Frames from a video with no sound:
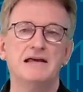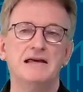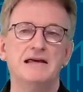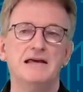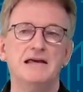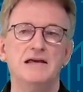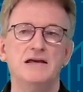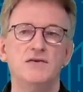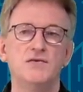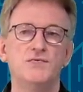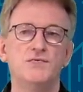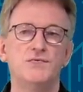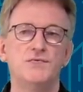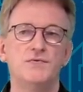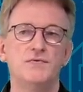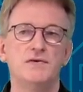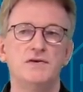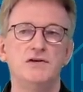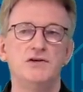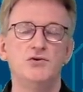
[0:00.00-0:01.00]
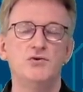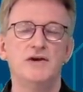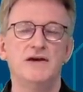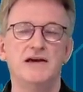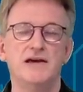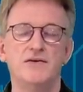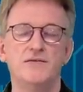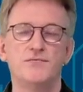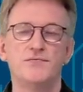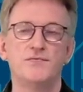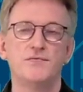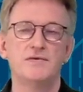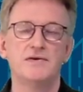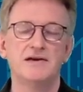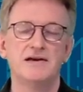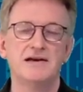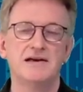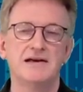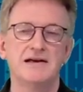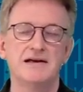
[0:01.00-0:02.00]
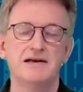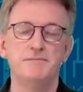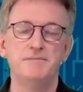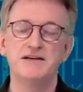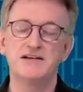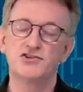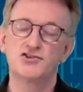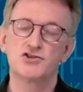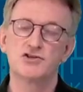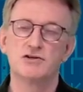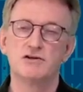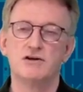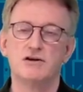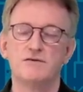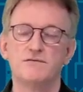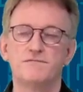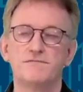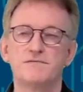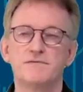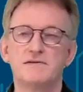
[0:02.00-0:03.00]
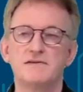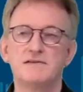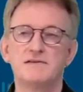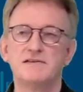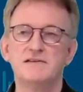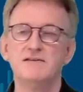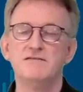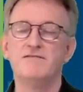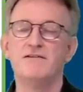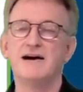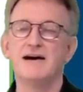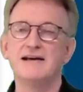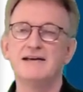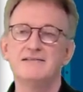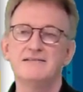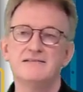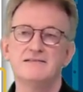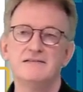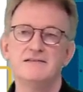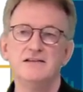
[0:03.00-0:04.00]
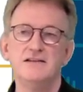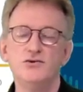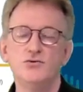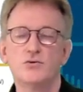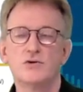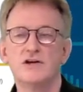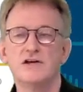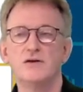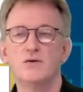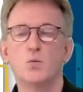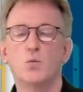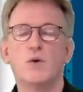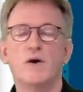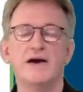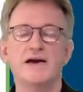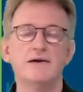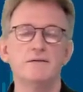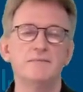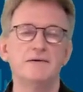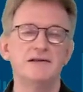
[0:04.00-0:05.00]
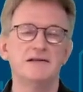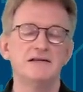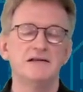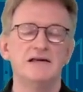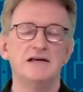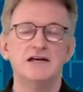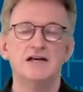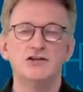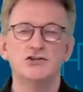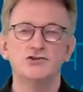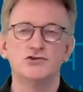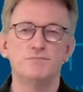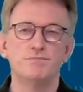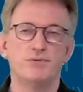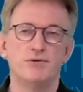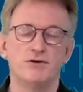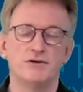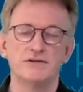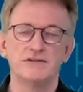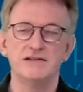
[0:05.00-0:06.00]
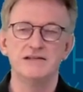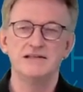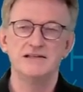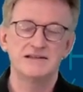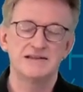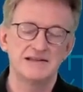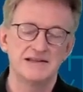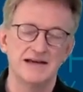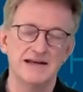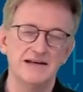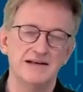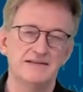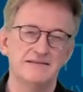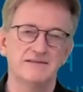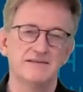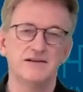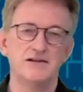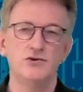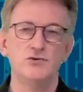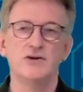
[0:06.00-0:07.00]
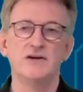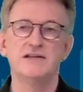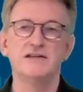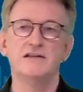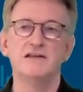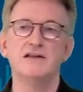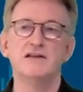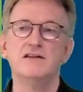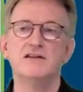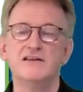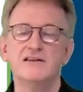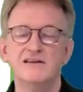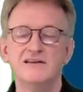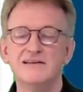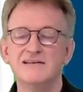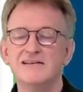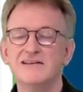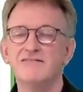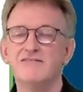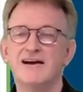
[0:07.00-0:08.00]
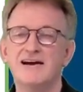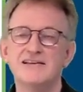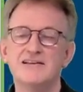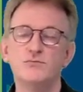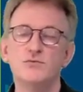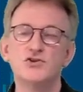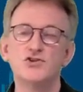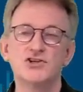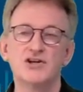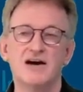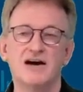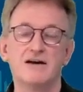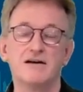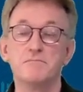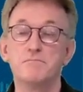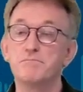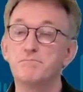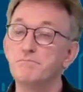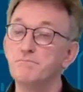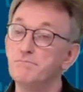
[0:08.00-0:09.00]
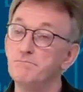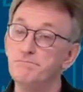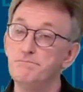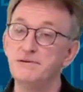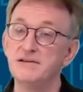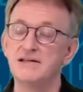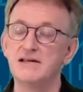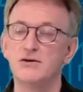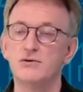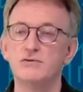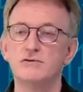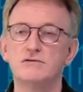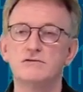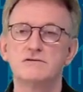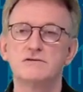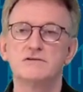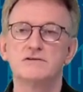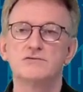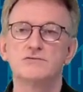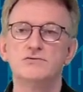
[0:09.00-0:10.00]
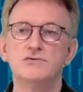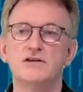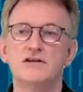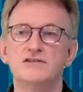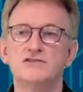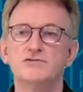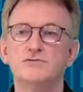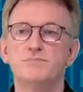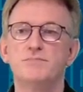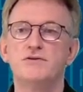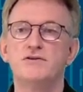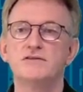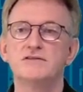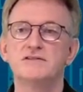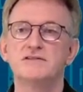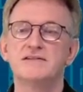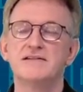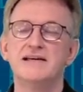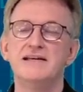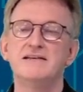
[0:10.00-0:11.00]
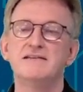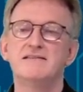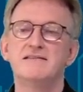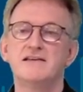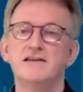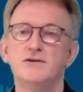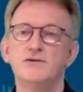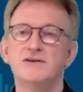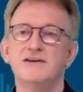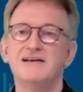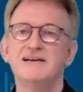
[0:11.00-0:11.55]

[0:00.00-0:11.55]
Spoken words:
if you have a mixture of devices in your environment supporting Data Secure and devices which are a bit older, do not support Data Secure,